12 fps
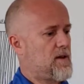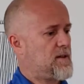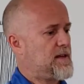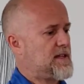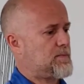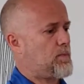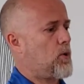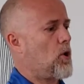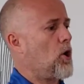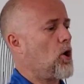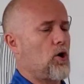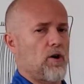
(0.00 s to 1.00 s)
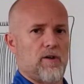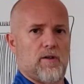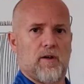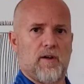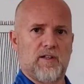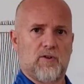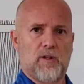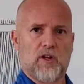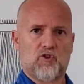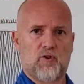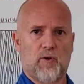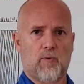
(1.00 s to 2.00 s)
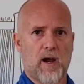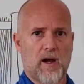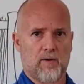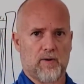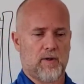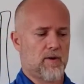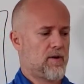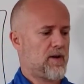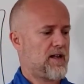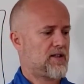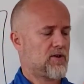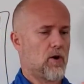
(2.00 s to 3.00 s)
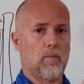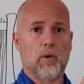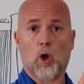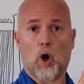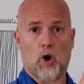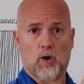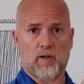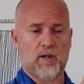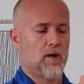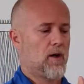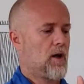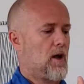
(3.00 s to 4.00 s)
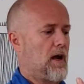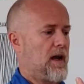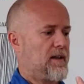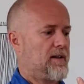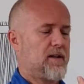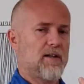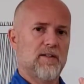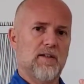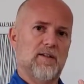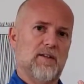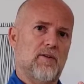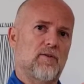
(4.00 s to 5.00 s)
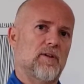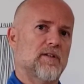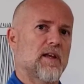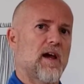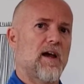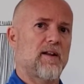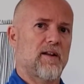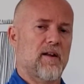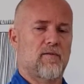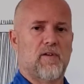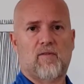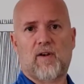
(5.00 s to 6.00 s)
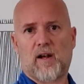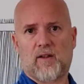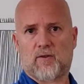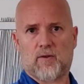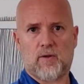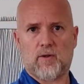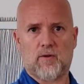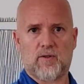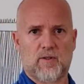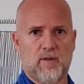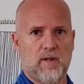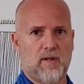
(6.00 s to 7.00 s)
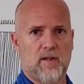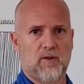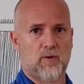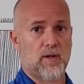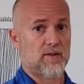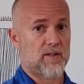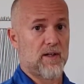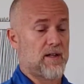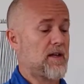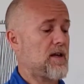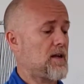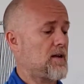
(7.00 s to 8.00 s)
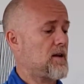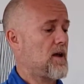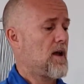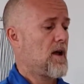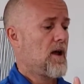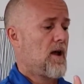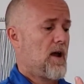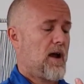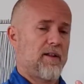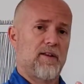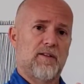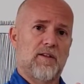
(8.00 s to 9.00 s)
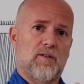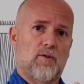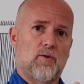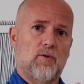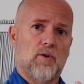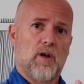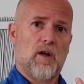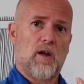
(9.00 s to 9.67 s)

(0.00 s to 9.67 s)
this part is not actually round, it's oblong. And this is a new design that Alfa Laval introduced in 2018, and this is to